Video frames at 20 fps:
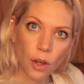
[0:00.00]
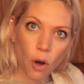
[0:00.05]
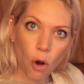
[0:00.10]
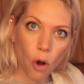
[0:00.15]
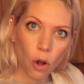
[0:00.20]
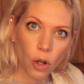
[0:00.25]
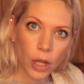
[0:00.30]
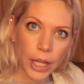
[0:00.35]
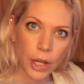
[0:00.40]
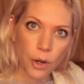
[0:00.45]
the
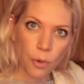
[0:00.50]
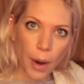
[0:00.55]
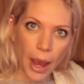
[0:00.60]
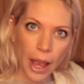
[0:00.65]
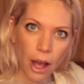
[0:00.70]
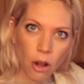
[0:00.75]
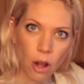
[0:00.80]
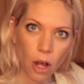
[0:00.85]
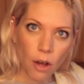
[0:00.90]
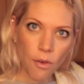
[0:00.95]
holy
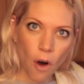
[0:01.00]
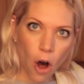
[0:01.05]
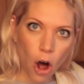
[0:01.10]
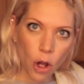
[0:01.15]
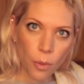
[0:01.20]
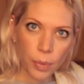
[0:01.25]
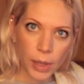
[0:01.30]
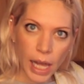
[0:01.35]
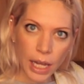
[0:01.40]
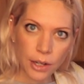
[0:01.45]
grail of
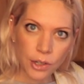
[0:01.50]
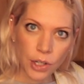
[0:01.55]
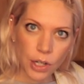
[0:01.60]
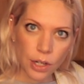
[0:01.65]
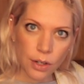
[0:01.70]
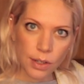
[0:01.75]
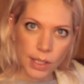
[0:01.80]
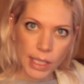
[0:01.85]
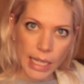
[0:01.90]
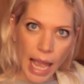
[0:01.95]
all
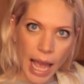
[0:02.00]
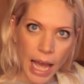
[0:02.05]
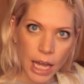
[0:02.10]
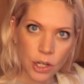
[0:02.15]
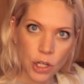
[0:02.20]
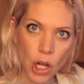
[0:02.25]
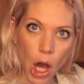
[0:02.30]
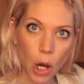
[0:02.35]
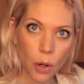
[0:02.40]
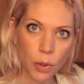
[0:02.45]
blenders,
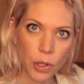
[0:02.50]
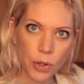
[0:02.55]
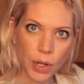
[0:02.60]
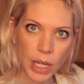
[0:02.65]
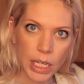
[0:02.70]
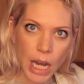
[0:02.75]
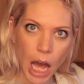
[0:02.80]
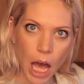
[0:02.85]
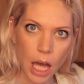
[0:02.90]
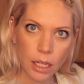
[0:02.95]
and no, you
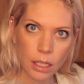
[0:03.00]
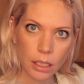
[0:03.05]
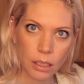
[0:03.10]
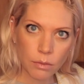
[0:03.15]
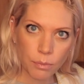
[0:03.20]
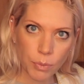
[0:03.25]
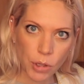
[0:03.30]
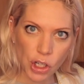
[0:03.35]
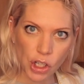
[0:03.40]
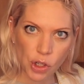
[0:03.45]

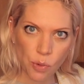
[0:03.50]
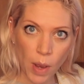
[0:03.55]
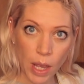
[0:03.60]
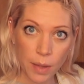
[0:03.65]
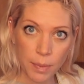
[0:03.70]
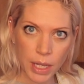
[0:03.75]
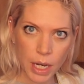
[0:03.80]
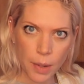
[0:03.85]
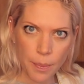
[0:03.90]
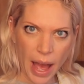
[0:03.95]
cannot
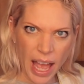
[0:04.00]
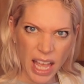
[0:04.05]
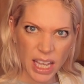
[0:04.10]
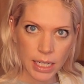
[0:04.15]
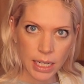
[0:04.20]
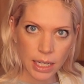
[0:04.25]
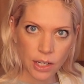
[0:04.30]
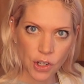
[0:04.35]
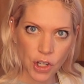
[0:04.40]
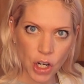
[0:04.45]
persuade me to buy a
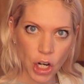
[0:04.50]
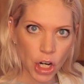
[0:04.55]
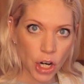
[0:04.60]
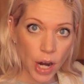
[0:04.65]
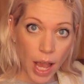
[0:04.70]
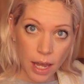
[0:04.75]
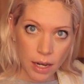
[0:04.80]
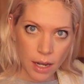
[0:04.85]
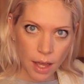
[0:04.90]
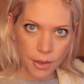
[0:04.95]
Ninja or
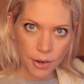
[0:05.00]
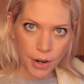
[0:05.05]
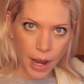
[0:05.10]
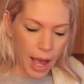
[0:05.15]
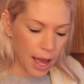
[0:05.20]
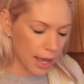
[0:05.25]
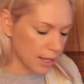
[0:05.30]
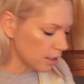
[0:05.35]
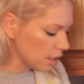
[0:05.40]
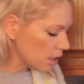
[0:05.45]
any other
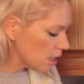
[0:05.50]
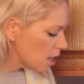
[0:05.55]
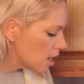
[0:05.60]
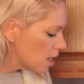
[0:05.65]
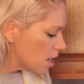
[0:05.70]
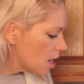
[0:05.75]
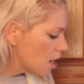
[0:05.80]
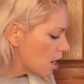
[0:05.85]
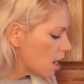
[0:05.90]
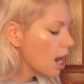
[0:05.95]
kind.
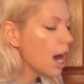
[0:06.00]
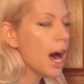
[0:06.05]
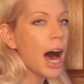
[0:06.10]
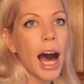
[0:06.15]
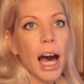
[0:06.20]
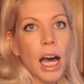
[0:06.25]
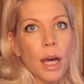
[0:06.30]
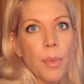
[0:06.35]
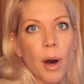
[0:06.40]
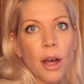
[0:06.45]

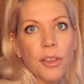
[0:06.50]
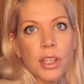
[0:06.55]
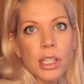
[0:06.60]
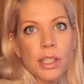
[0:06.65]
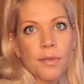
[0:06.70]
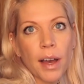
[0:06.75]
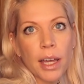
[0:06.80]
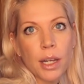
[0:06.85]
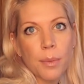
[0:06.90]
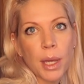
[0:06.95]
I bought this
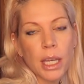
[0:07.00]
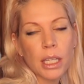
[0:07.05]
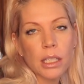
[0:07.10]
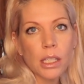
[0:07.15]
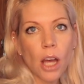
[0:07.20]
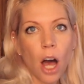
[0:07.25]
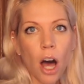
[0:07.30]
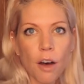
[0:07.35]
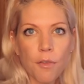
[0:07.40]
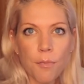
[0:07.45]
Vitamix
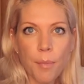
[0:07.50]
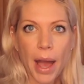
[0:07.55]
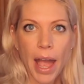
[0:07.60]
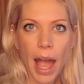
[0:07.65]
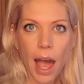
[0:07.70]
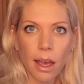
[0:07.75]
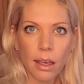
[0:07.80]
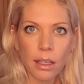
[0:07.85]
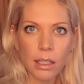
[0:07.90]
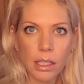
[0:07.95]
off my
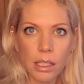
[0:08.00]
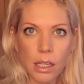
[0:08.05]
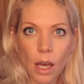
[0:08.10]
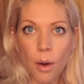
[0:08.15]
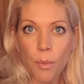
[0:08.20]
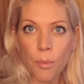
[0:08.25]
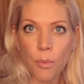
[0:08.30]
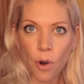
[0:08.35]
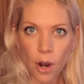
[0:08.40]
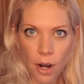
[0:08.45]

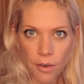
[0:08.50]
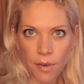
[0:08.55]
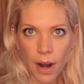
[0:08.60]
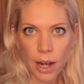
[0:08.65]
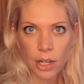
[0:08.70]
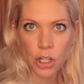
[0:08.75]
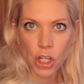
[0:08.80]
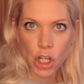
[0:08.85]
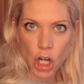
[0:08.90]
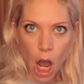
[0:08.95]

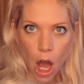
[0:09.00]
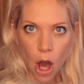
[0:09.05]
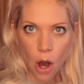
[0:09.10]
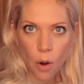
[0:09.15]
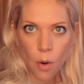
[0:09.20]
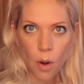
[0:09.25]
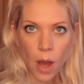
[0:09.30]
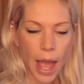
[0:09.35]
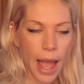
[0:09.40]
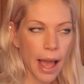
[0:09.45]
ex-boyfriend
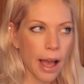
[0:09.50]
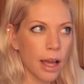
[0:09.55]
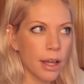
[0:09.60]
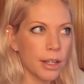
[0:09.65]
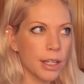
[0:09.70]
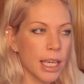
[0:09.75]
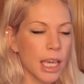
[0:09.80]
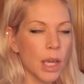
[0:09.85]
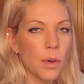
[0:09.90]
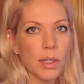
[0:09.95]
Joe,
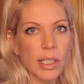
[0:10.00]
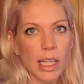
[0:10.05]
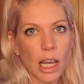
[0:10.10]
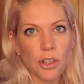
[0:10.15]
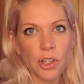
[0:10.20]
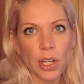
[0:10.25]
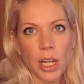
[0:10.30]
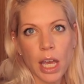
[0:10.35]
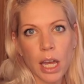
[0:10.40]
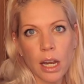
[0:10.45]
and he was
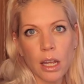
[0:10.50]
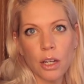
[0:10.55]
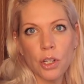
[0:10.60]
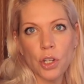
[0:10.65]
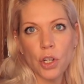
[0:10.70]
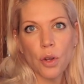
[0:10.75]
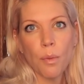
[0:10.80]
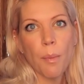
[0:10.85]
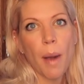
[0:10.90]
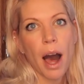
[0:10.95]
actually getting a
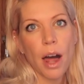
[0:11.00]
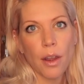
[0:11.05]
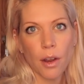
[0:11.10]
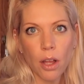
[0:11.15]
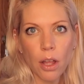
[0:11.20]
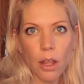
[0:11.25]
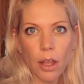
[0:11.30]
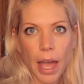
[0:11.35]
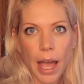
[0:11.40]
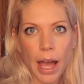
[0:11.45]
new
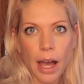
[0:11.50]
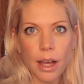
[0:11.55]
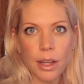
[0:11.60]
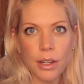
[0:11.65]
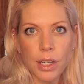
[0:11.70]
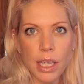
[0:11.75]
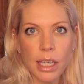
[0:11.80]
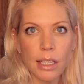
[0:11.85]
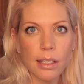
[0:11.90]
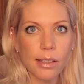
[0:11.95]
model,
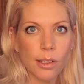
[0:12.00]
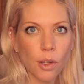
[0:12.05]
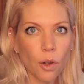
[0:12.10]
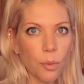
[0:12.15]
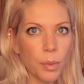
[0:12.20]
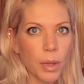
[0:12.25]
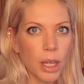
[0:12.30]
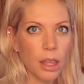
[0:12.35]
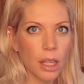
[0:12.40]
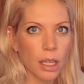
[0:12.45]
and he
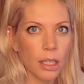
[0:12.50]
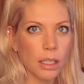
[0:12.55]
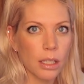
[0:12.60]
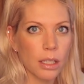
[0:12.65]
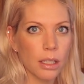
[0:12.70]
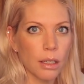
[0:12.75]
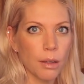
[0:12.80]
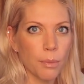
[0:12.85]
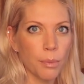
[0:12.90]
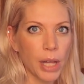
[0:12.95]
sold me
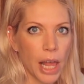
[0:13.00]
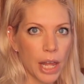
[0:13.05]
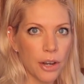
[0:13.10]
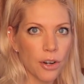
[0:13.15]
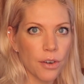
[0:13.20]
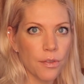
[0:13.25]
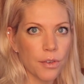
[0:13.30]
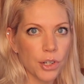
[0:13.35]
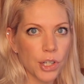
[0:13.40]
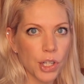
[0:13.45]
this
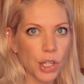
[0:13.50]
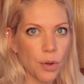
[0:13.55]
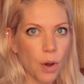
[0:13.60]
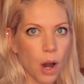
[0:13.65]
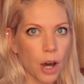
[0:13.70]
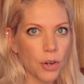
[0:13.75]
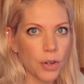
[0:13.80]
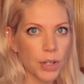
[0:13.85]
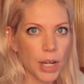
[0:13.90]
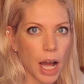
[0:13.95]
blender for
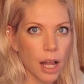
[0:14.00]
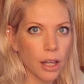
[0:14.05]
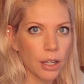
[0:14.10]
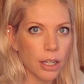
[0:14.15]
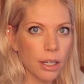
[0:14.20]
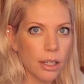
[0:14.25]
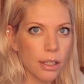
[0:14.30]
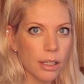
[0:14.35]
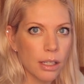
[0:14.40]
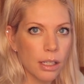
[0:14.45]

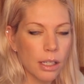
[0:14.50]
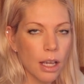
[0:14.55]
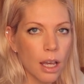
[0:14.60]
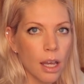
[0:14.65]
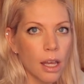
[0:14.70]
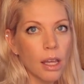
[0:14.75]
$200.